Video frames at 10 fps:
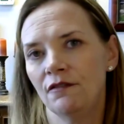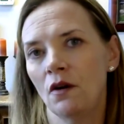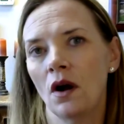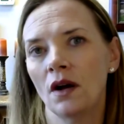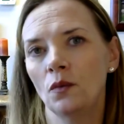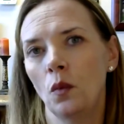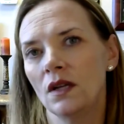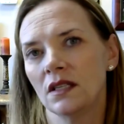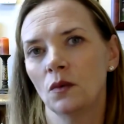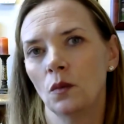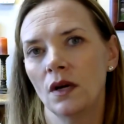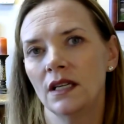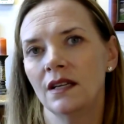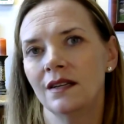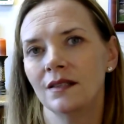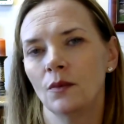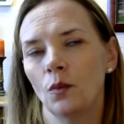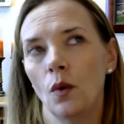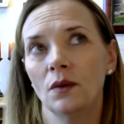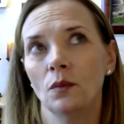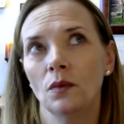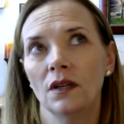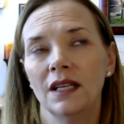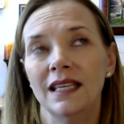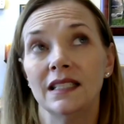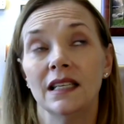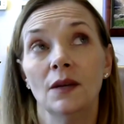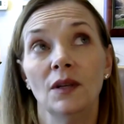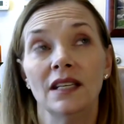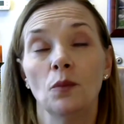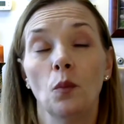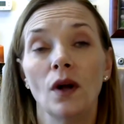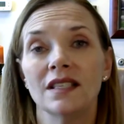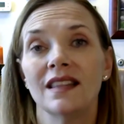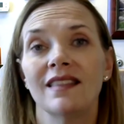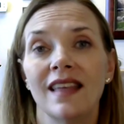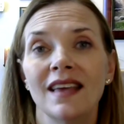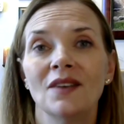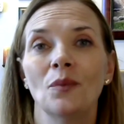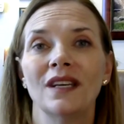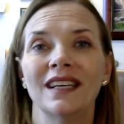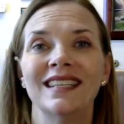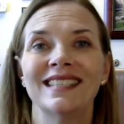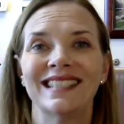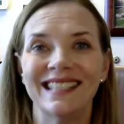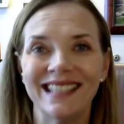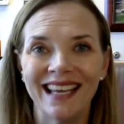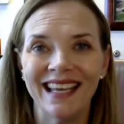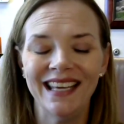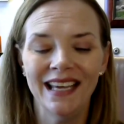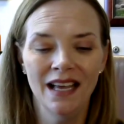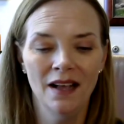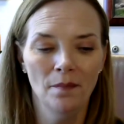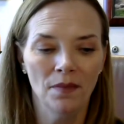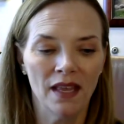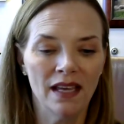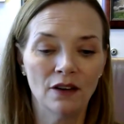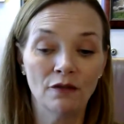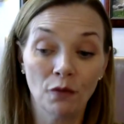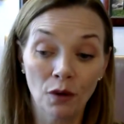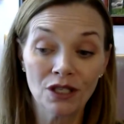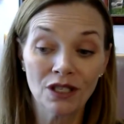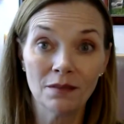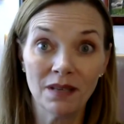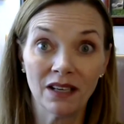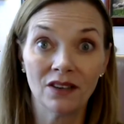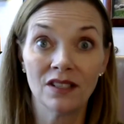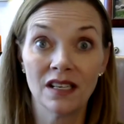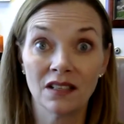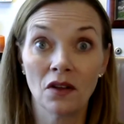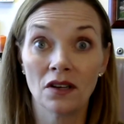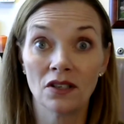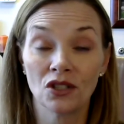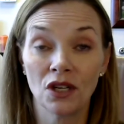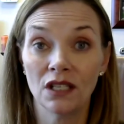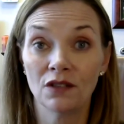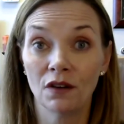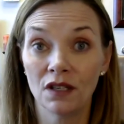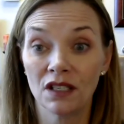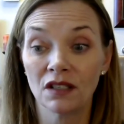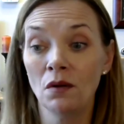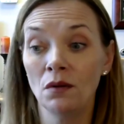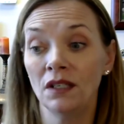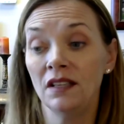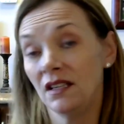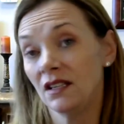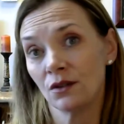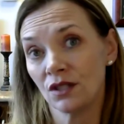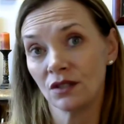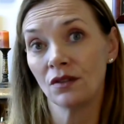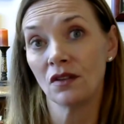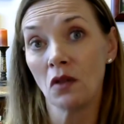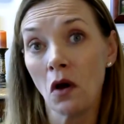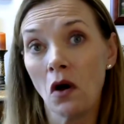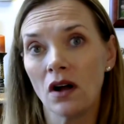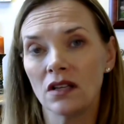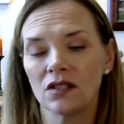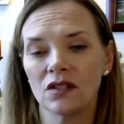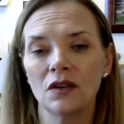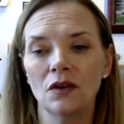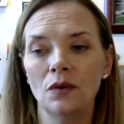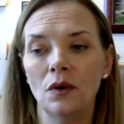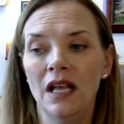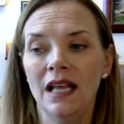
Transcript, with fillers: fraud wasn't what it is, what it, it, it wasn't then what it is today. And unfortunately, because these laws change very slowly, these are still the laws. So